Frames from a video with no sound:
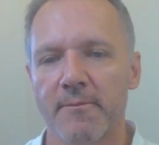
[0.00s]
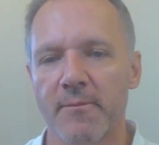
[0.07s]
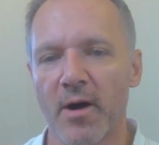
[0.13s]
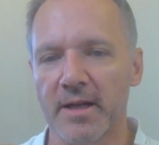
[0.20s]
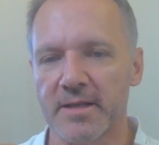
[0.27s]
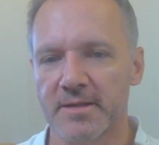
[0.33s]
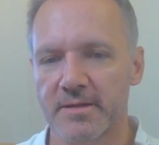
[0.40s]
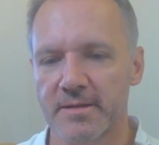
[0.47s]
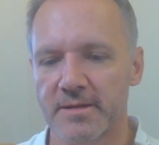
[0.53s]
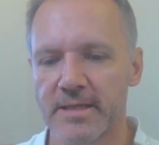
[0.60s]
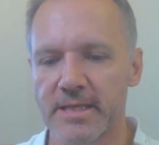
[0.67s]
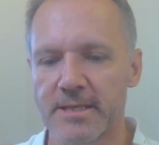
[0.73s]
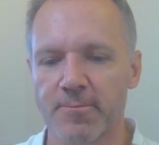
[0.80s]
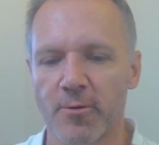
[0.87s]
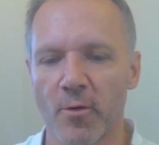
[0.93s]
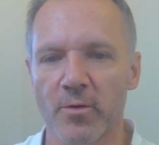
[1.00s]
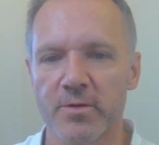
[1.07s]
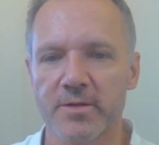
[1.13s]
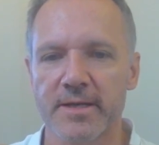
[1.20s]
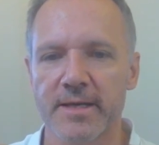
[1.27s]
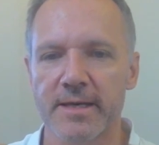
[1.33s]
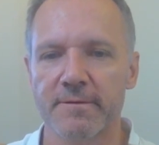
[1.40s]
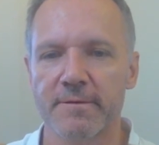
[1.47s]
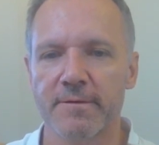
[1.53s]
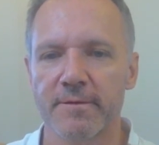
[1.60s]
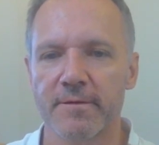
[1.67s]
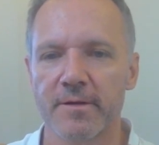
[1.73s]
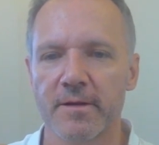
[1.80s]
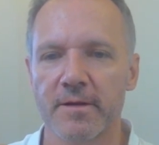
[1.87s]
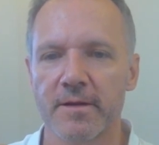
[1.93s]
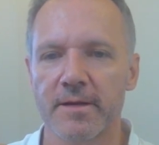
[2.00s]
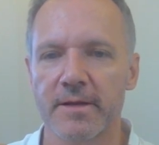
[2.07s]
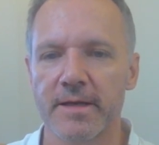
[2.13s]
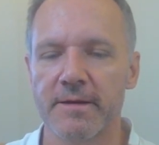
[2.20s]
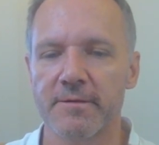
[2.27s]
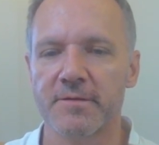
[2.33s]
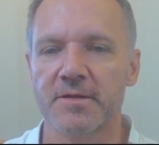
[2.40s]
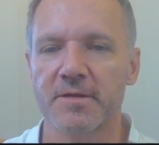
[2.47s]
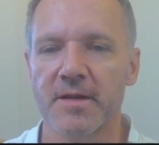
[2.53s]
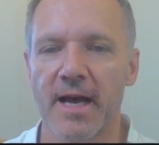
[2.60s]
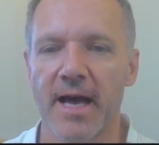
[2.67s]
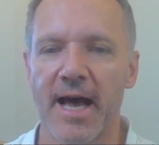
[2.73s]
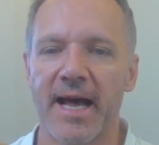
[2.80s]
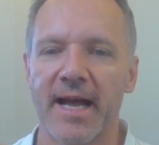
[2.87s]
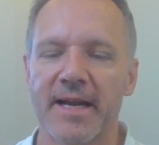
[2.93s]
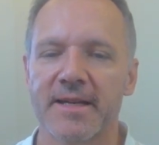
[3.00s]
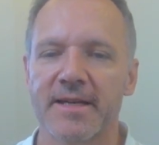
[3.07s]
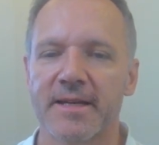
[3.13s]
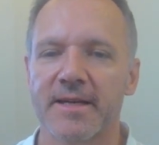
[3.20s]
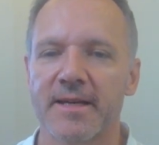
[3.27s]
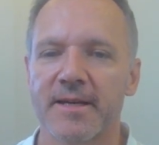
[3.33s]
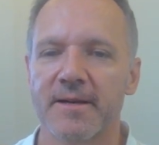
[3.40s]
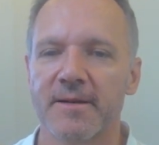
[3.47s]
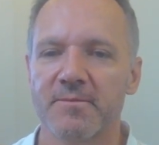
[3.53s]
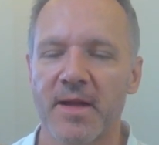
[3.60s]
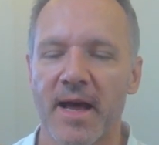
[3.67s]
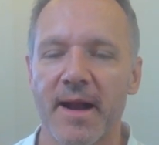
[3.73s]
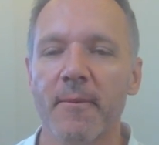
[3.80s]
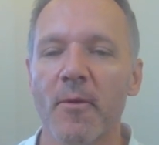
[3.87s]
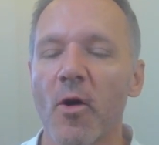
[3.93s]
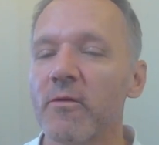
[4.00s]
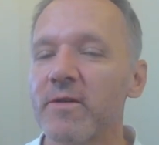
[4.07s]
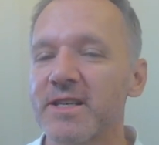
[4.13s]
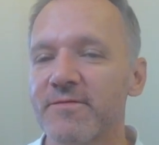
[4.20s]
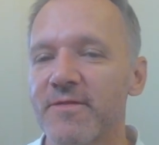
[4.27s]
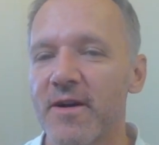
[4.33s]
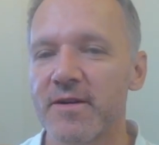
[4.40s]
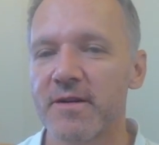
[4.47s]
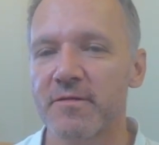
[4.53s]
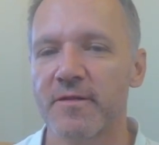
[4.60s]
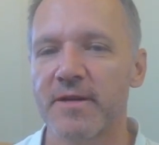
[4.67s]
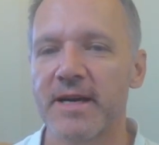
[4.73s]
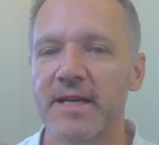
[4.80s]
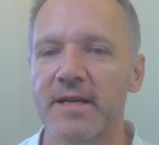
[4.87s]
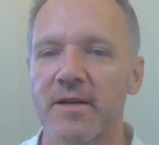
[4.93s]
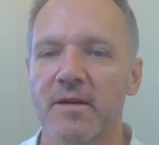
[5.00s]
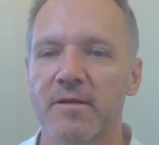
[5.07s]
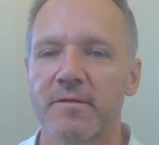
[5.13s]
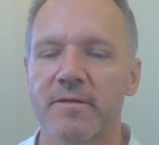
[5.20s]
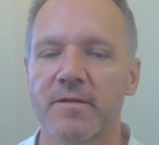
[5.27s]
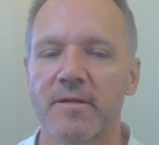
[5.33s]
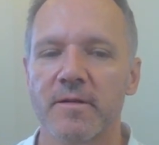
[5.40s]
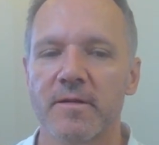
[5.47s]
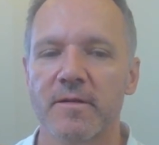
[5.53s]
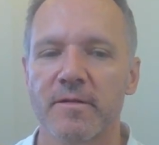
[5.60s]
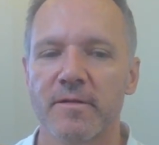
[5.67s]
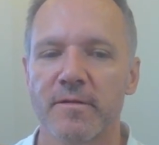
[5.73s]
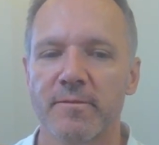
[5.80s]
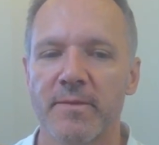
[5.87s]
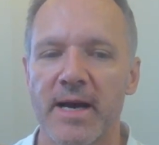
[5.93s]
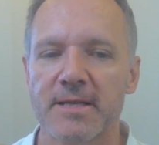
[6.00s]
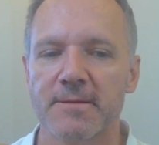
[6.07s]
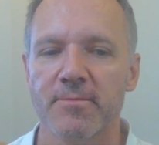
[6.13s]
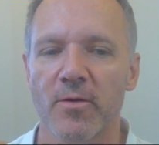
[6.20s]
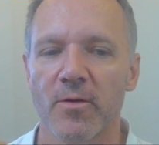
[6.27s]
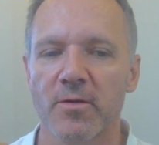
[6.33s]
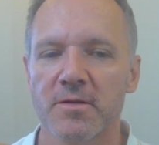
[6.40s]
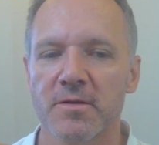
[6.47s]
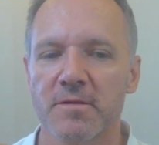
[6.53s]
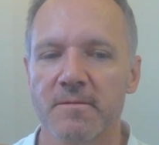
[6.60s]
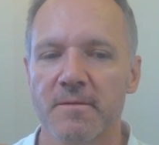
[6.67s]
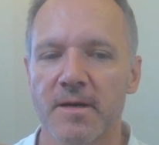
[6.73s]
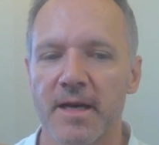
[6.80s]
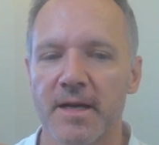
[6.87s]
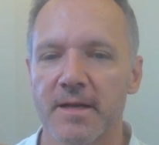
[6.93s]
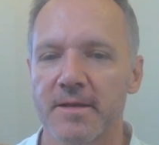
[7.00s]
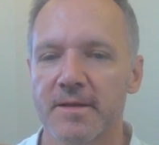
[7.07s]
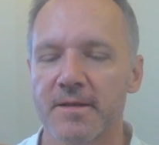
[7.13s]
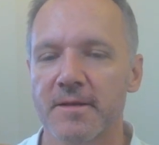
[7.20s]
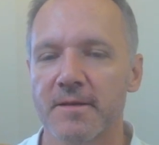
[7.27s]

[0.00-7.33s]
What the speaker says: But this lives, and I'm always very afraid of passed pawns, and